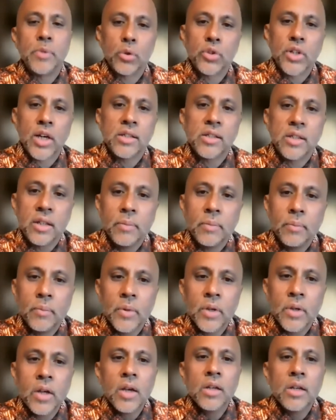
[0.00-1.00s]
O'Jesse.
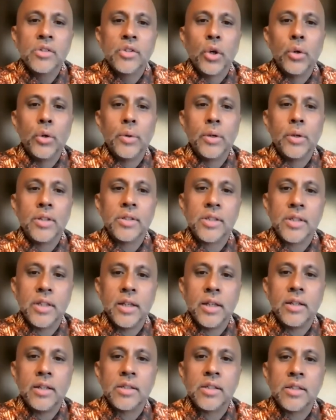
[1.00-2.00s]
So you could
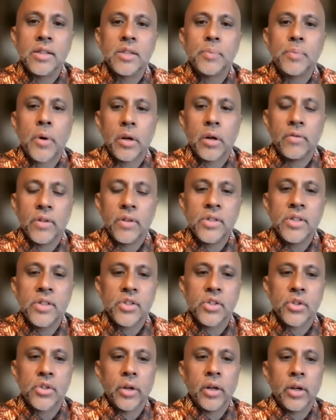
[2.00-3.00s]
see this is part of this
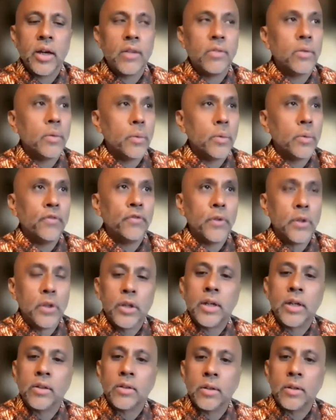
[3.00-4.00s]
history. And if you
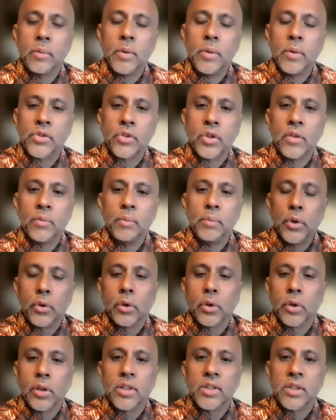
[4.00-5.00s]
look at the history of
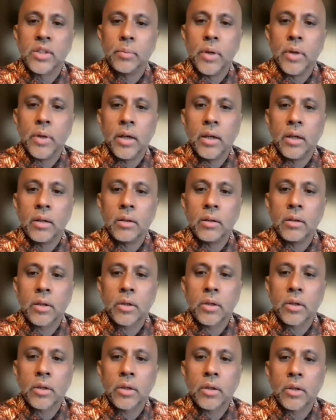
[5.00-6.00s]
muralism in the
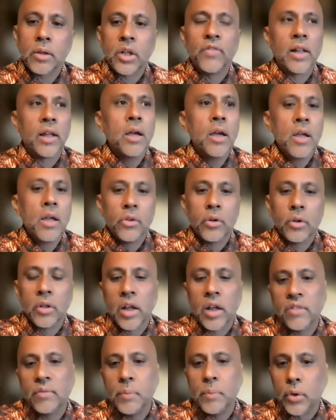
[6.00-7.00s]
Coachella Valley,
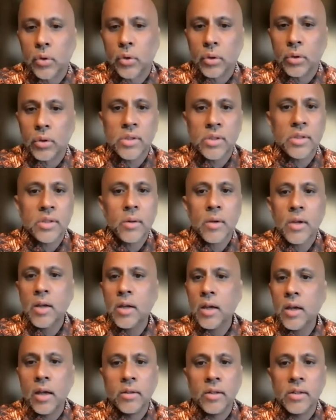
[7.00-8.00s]
there are a lot of murals.
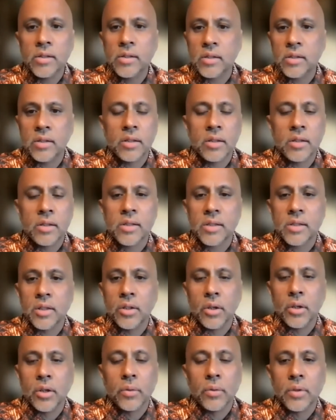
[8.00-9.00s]
And this,
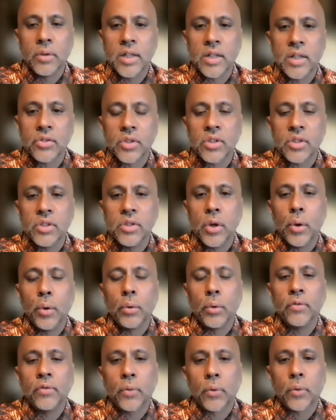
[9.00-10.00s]
this you know, the desert's
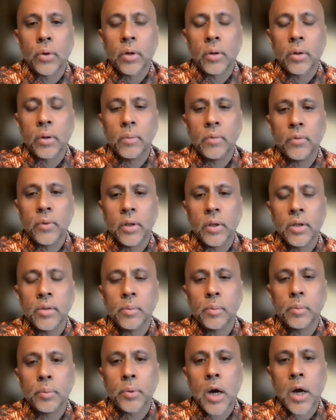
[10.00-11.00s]
known for
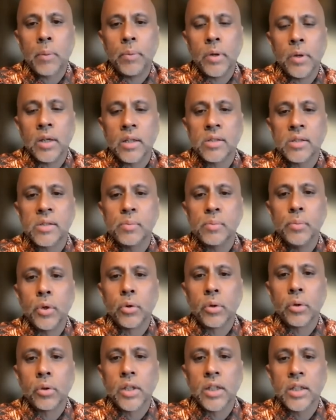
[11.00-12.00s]
really propping its
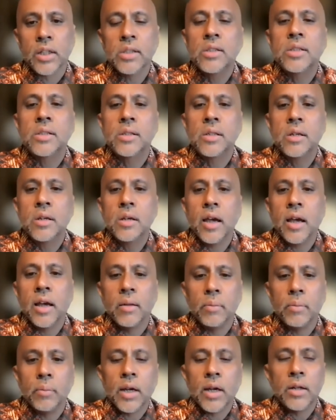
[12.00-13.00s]
muralists
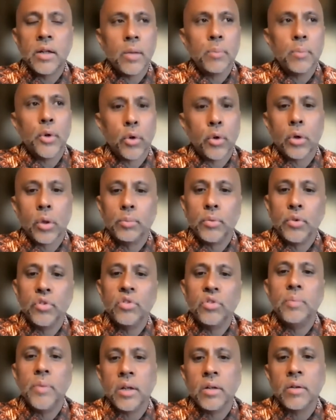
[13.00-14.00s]
and, and the mural
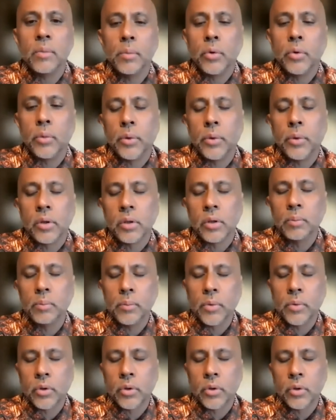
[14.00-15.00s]
movement, mural
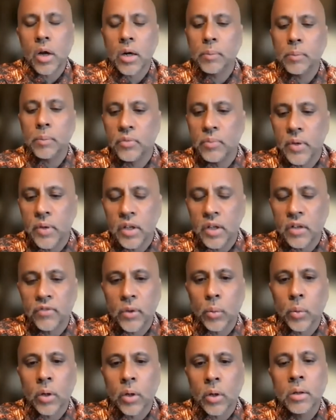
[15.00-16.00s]
mural art movement, if
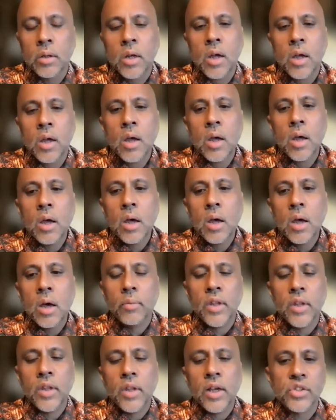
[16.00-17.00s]
you will.
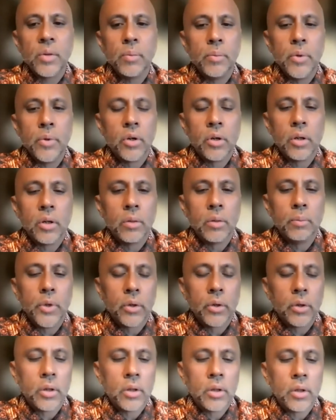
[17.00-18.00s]
Um, the history of mural
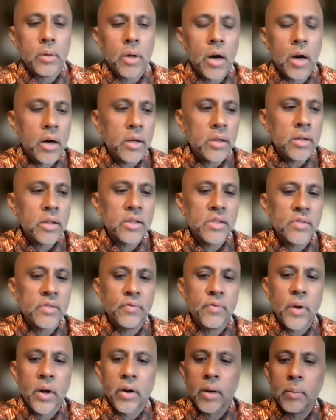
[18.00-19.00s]
mural art is
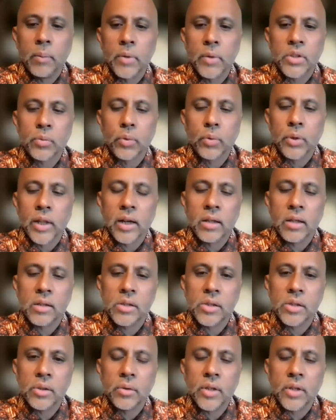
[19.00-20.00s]
very much related
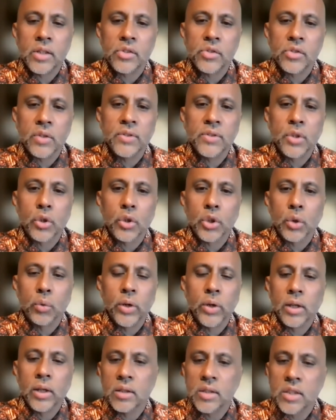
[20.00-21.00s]
to the history of social
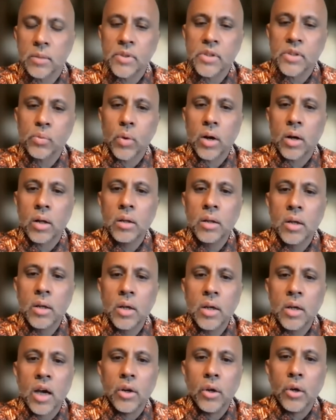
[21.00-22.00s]
realism as well.
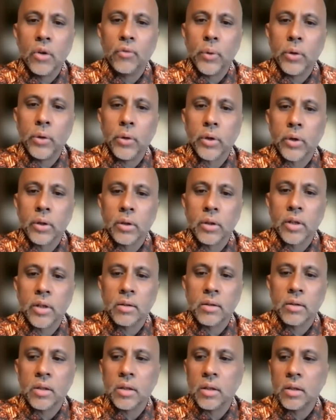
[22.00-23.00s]
I know if we were to look
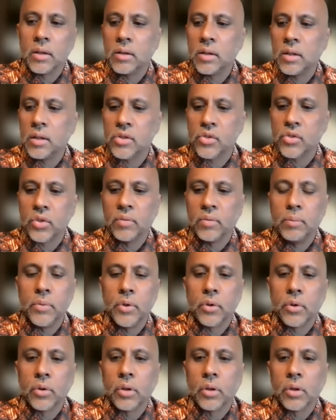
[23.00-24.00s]
at the, the history of
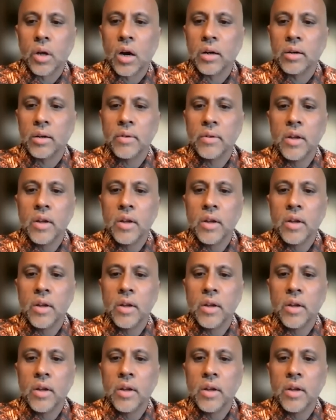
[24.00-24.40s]
mural art